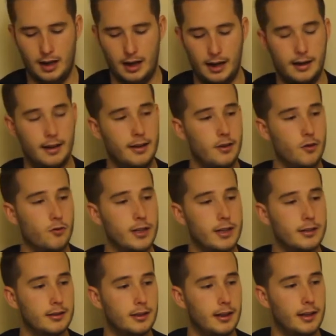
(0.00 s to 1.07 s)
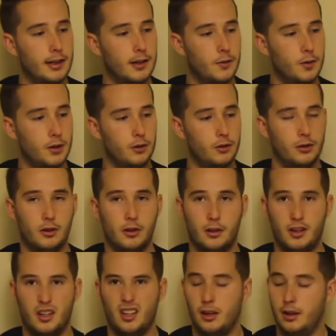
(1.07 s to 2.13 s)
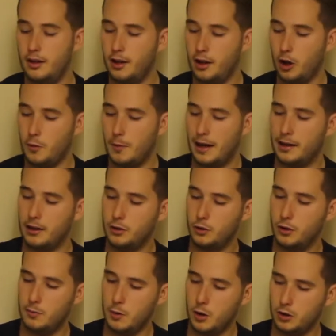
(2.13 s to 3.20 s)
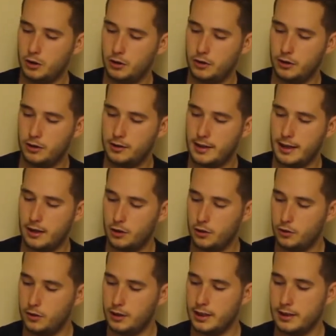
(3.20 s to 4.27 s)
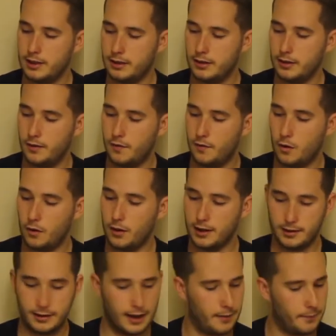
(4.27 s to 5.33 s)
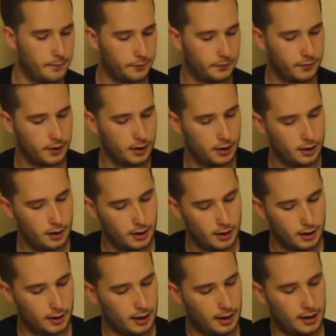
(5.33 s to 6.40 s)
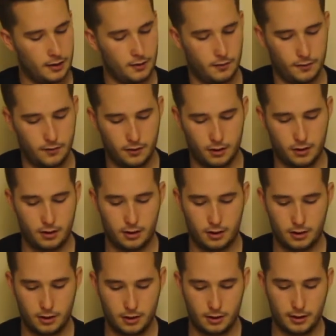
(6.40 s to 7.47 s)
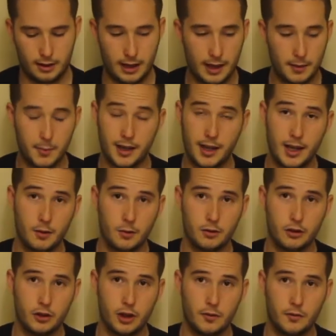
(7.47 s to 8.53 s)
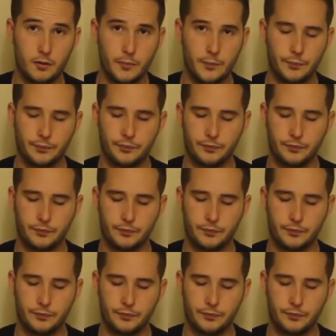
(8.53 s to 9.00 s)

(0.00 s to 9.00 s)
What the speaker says: And then the rest of the heroes can go back into the box, they are not needed for this game. Give the epic heroes a shuffle,